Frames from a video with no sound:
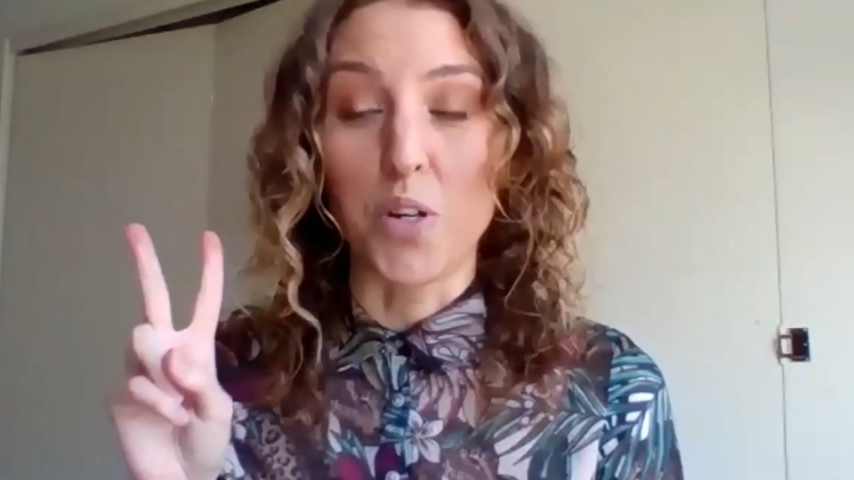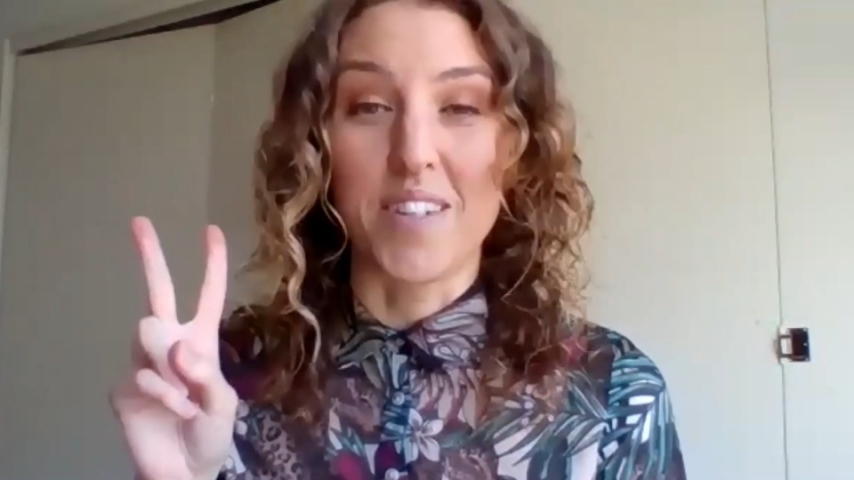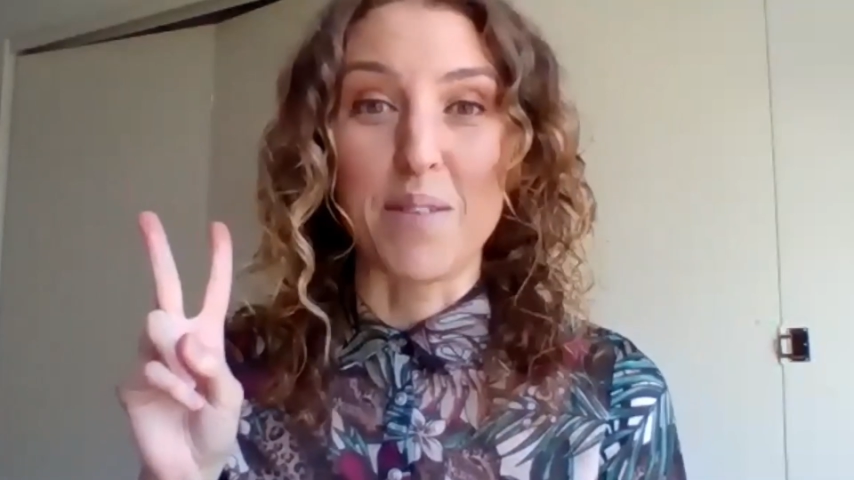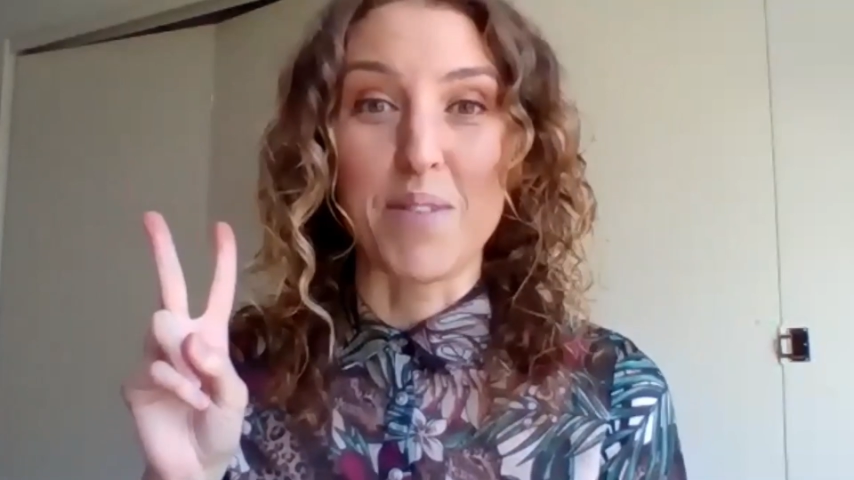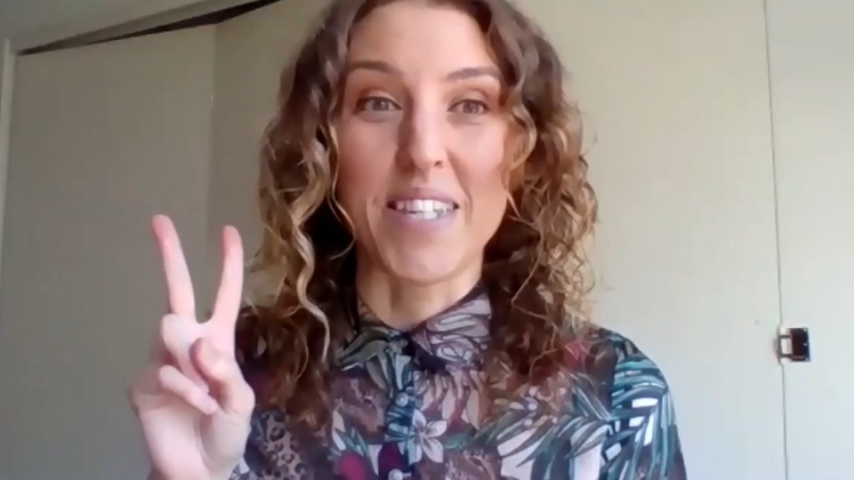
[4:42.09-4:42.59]
won't
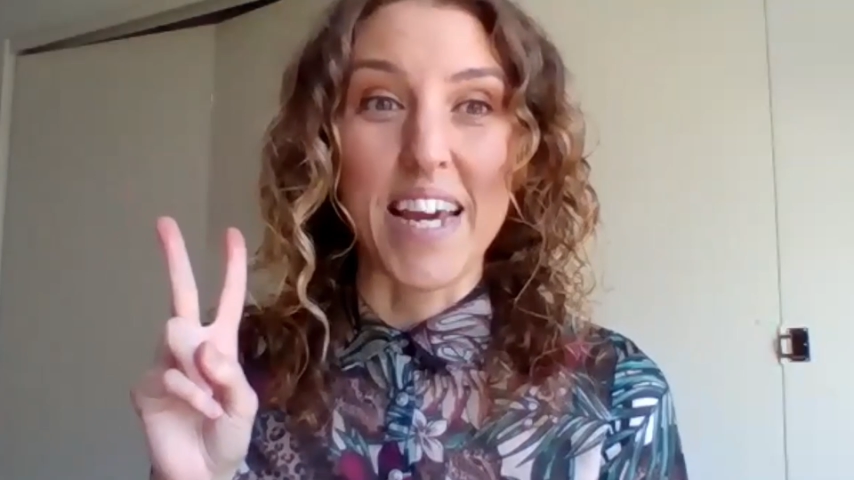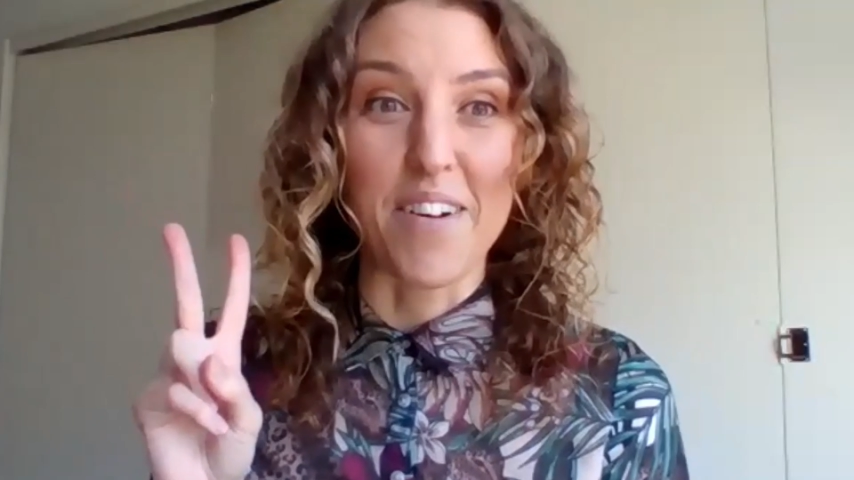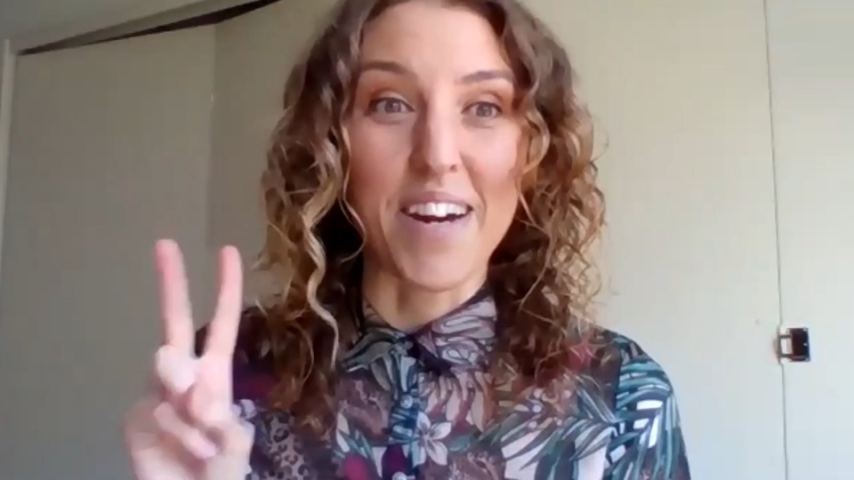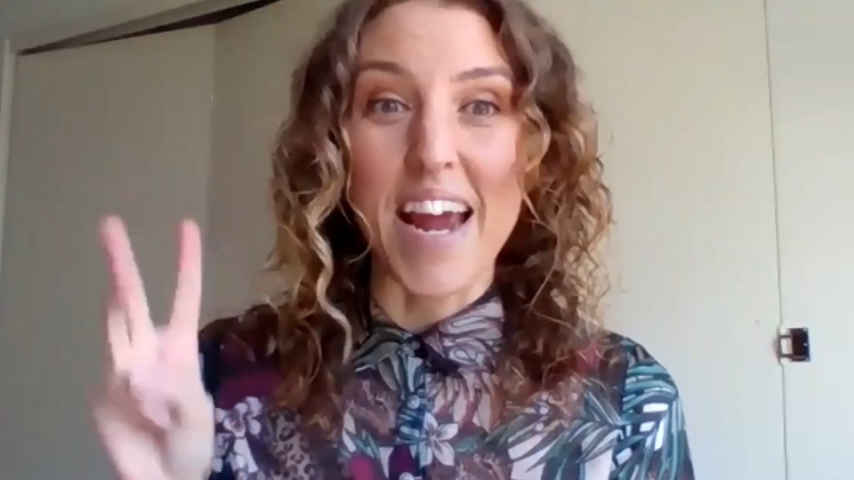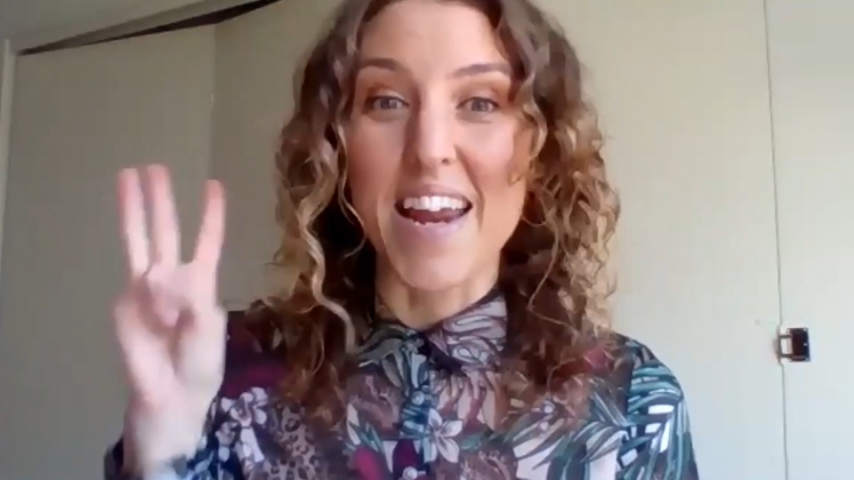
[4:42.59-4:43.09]
seem scary.